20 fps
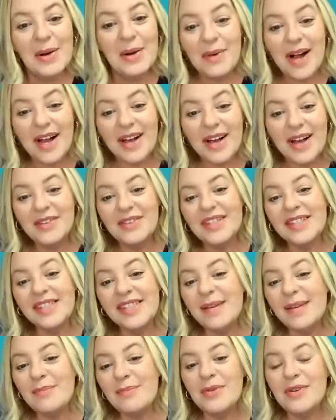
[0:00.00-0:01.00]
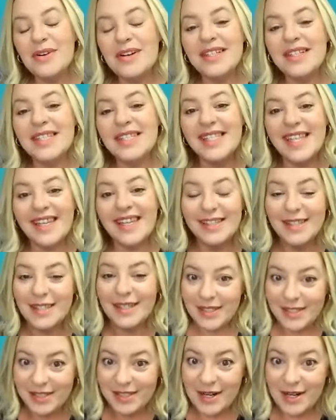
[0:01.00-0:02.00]
While the state board says that
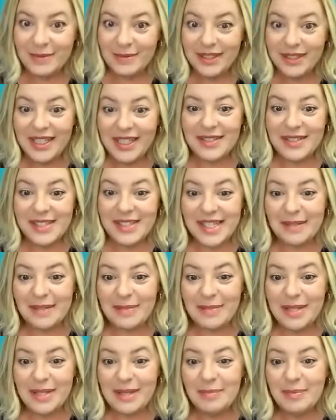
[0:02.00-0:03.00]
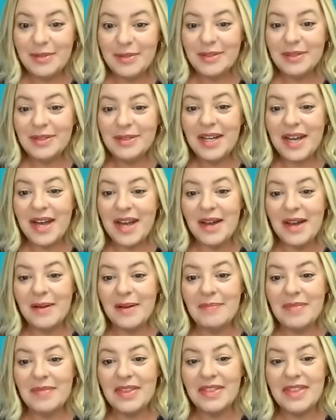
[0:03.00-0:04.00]
it's not really out to get people,
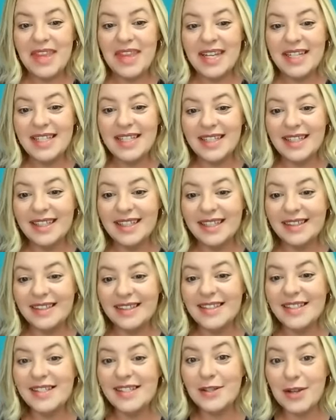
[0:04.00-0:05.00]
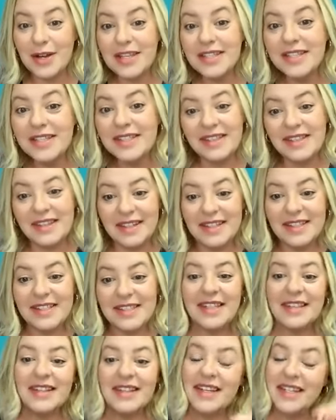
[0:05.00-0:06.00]
um, they did discuss this
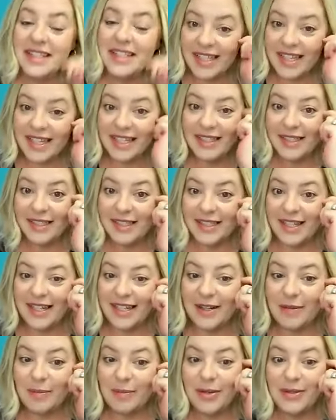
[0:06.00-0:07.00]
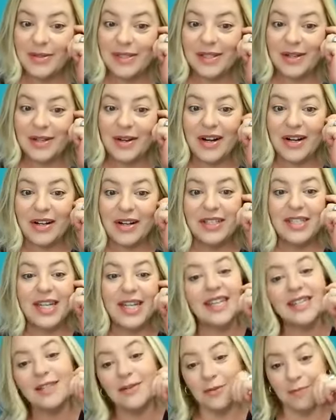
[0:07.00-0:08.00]
and they decided to send out a postcard
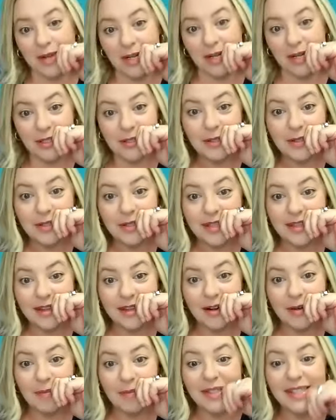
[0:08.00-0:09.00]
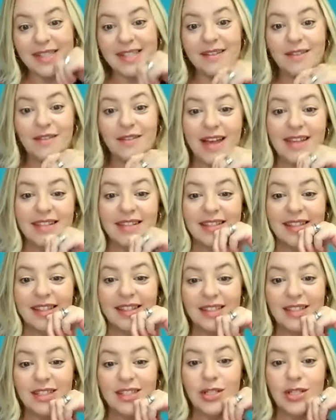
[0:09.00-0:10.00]
as a reminder to therapists in
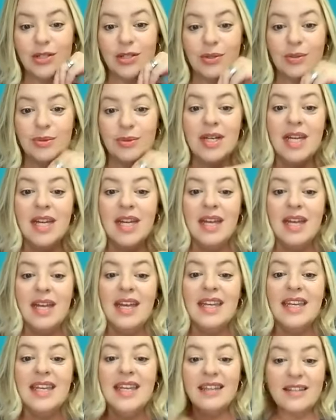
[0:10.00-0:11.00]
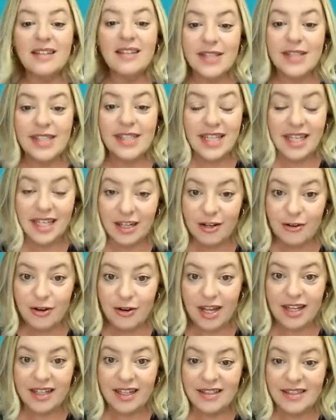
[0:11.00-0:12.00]
Alaska to get their CE
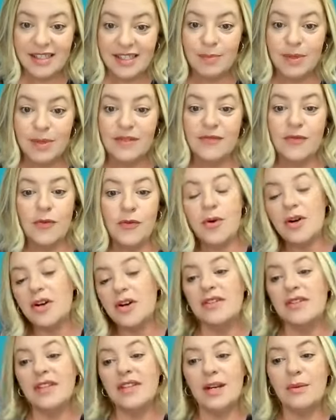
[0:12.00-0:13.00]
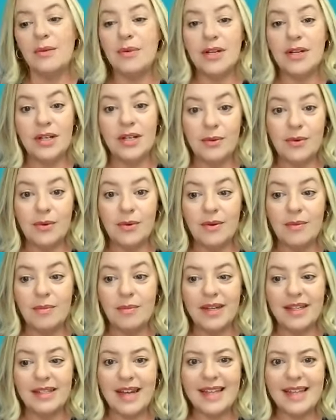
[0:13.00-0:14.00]
credits before their renewal.
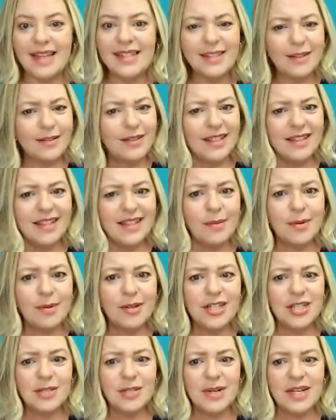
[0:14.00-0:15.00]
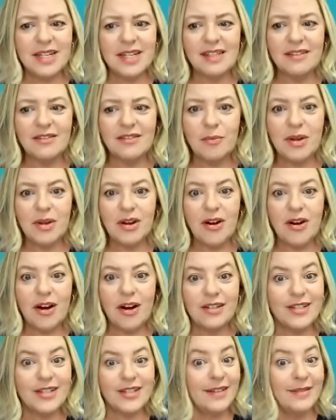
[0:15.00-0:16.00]
But I still think that punishment is a little bit
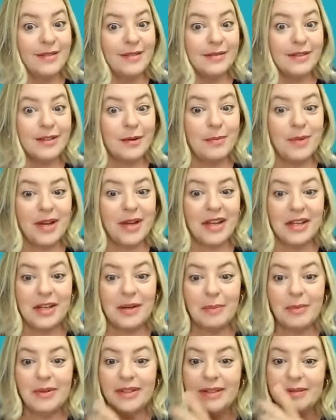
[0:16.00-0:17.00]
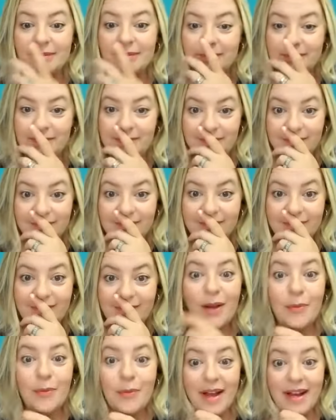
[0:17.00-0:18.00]
harsh. I don't know about you, but
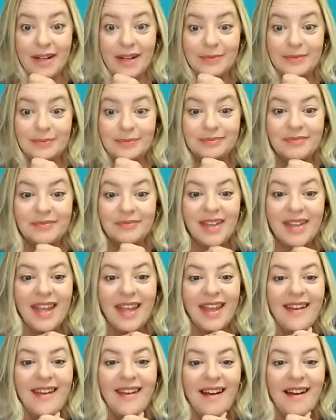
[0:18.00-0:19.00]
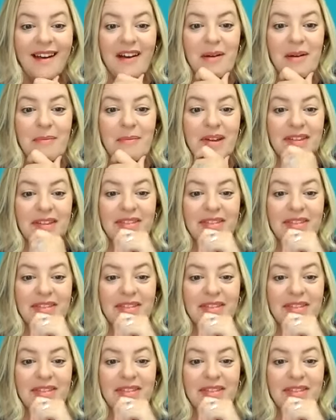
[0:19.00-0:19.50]
wow. Um,